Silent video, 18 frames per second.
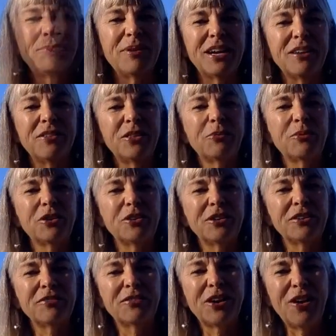But in the
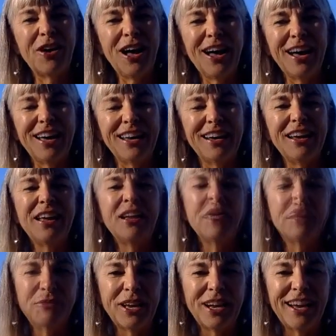world of God,
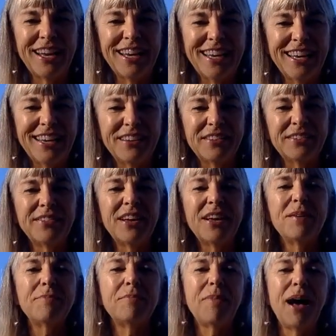when I give,
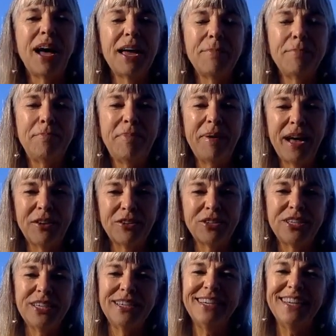my
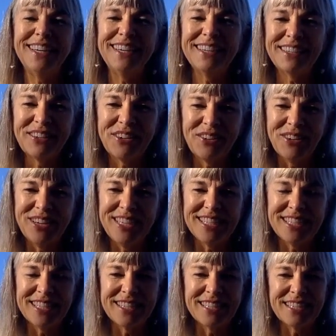bounty
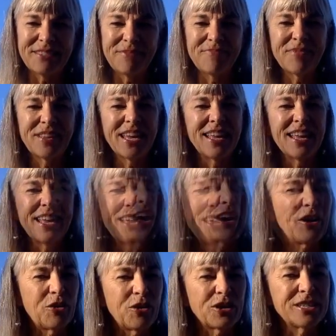increases.
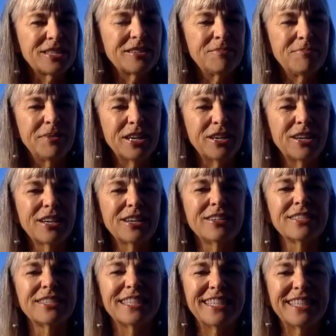A Course in
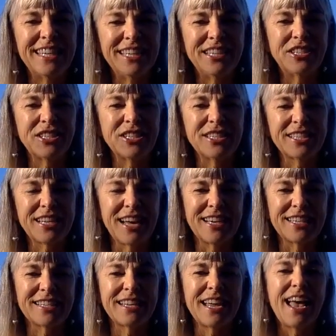Miracles teaches
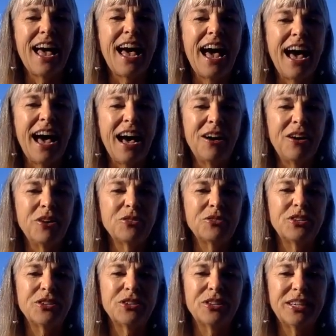us how
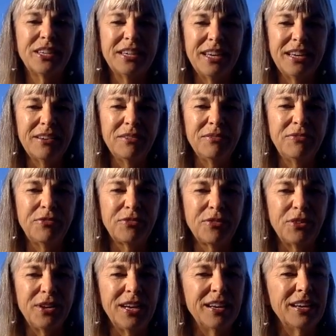to give
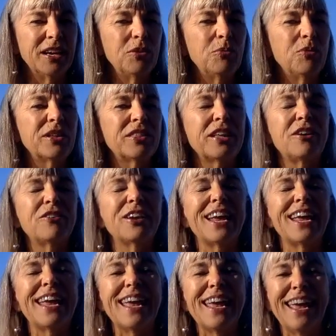freely without
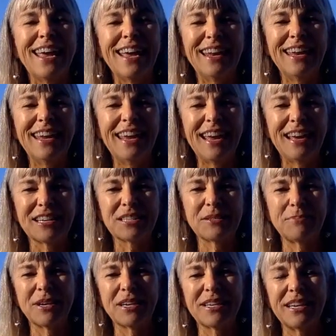any
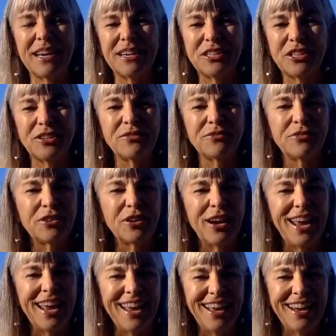expectation
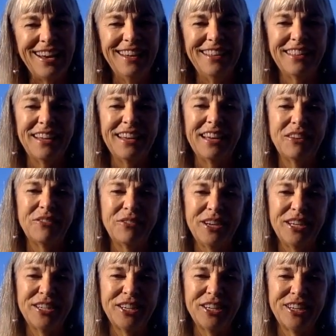for anything in
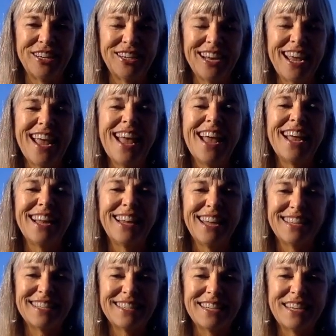return.
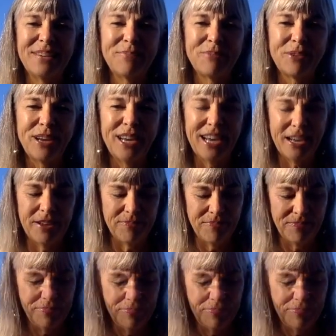Let's keep reading.